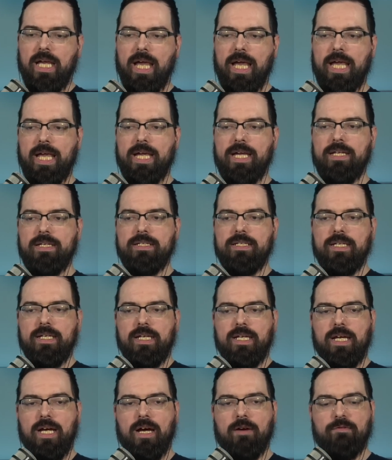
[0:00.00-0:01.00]
And
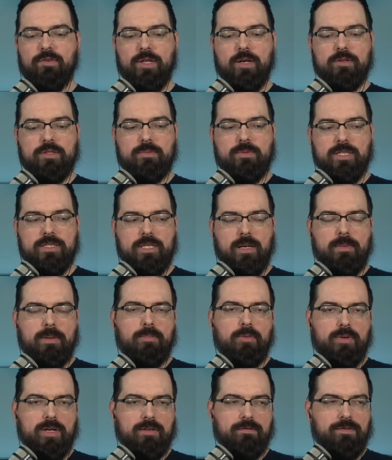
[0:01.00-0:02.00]
for those, because some
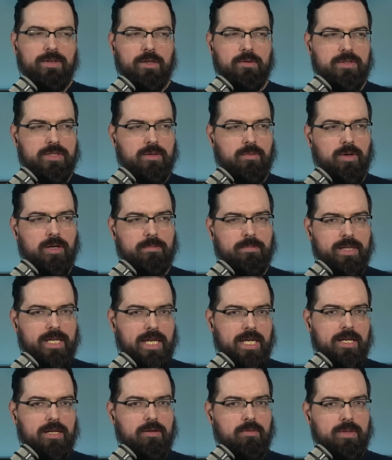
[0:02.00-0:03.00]
people confuse the word
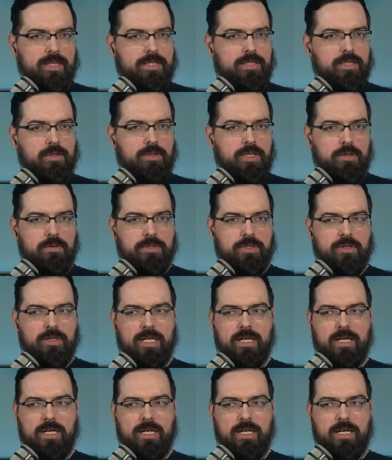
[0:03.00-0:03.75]
beginner with new user,